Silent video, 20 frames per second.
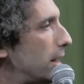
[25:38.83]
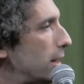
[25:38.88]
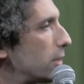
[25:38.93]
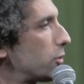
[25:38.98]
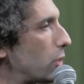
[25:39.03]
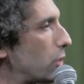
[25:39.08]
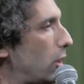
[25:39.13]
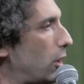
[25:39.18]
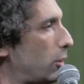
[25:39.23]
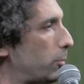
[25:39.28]

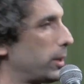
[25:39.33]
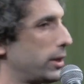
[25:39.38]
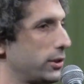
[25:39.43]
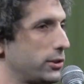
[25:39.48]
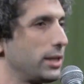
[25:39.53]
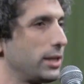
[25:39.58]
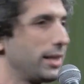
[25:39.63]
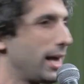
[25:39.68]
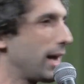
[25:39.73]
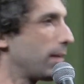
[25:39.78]
that talk,
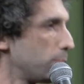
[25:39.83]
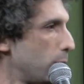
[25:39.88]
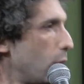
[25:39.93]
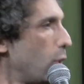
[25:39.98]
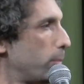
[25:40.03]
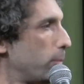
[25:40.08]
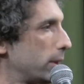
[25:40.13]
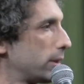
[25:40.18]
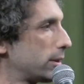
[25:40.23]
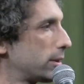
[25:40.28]
because in that
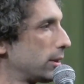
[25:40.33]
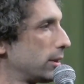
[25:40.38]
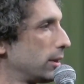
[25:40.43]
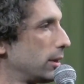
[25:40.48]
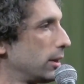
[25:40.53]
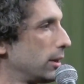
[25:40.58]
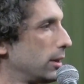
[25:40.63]
moment,